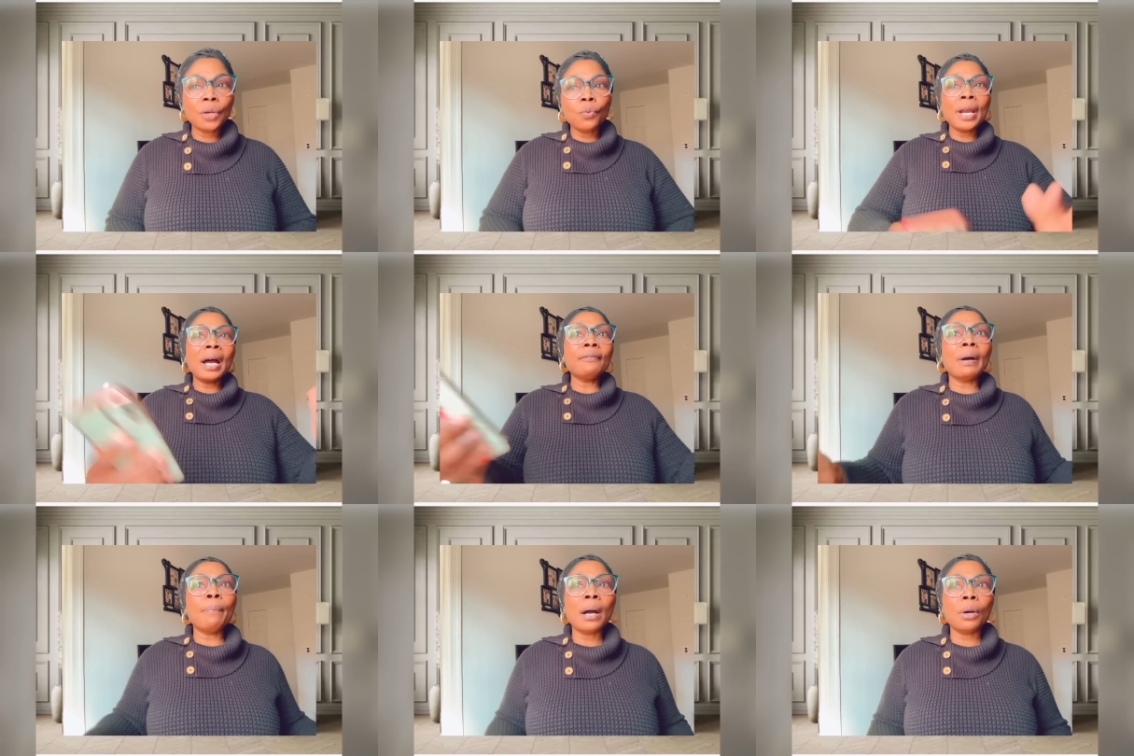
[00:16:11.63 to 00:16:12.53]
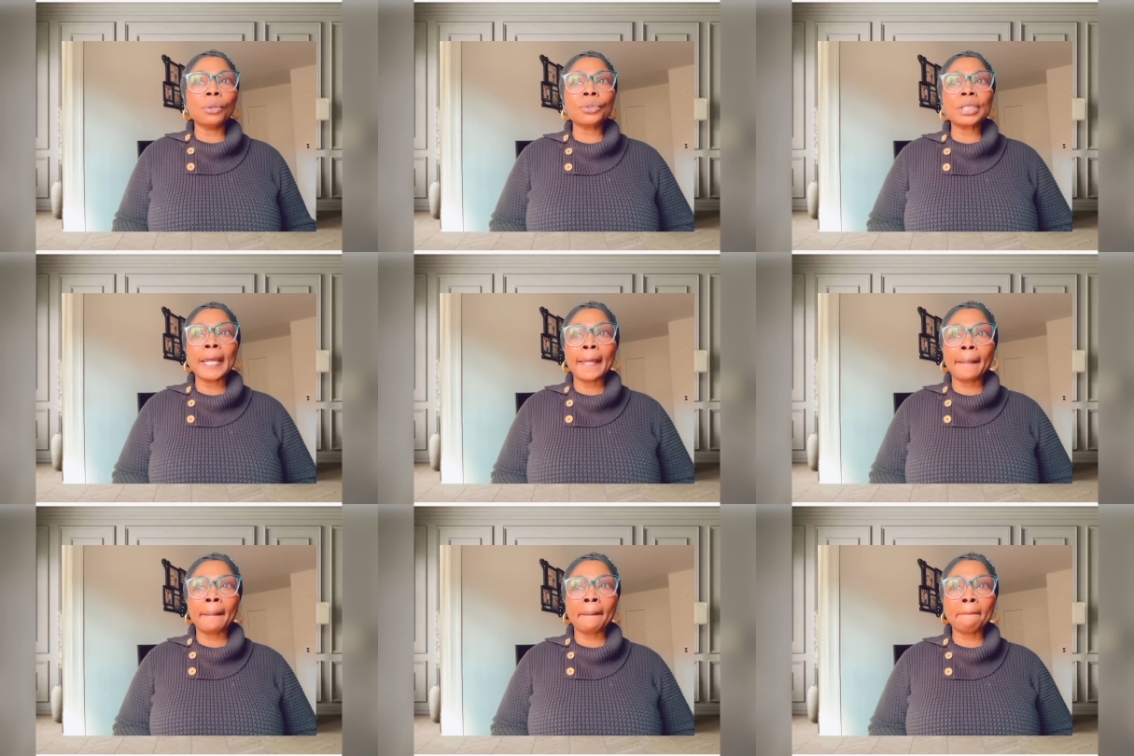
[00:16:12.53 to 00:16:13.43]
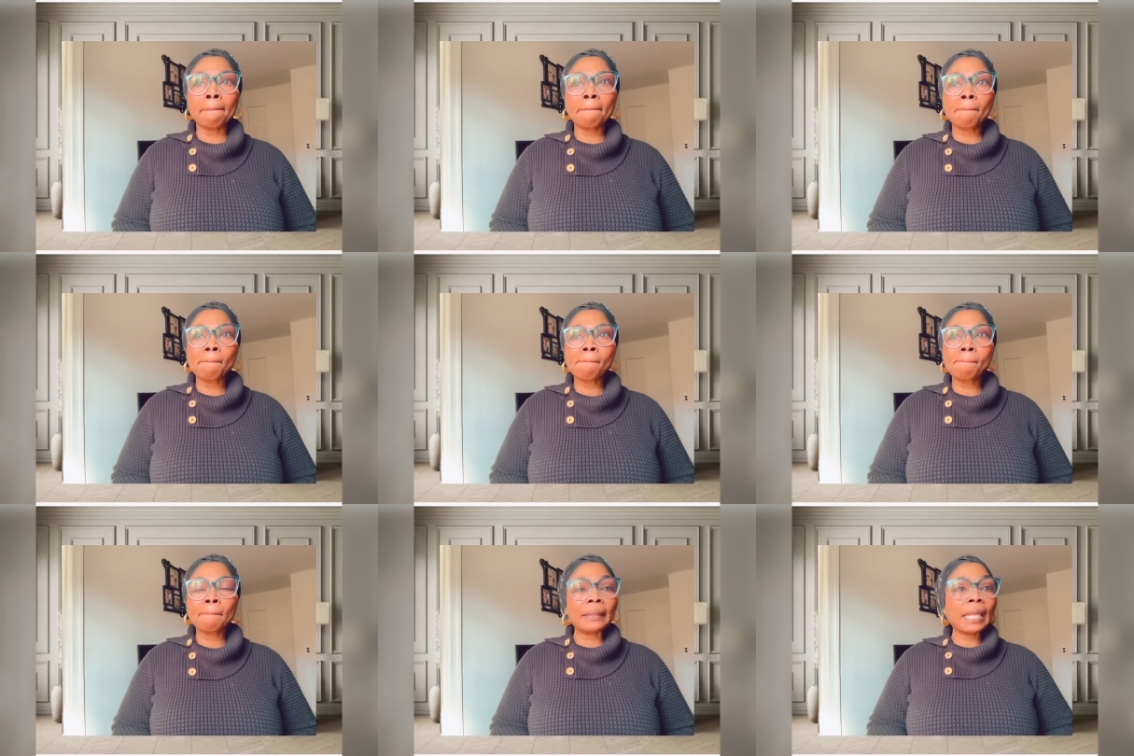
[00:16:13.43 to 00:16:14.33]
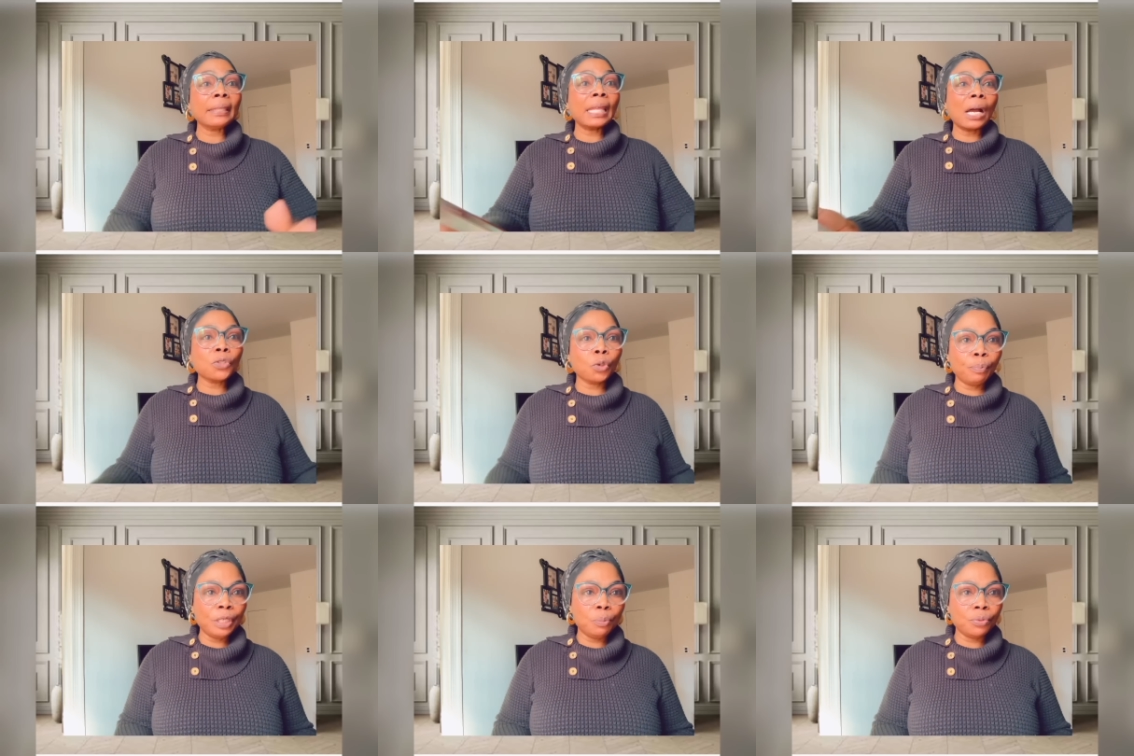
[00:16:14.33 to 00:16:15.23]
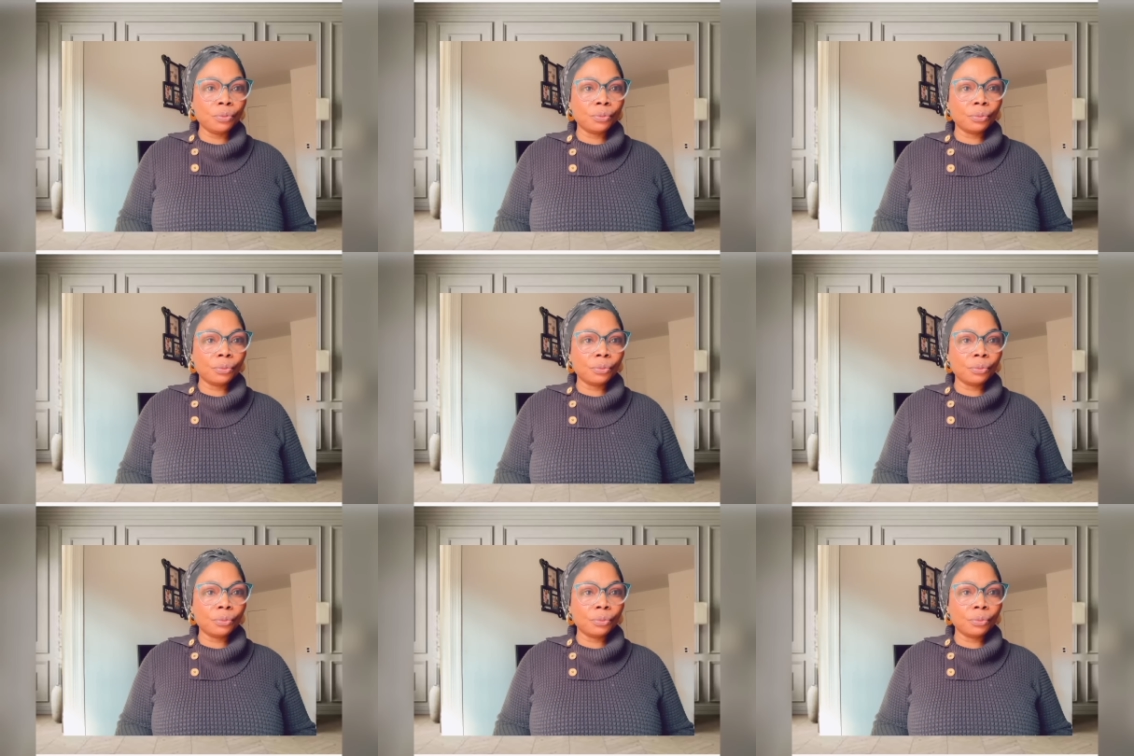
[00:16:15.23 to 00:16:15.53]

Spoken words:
we have about 10,000 people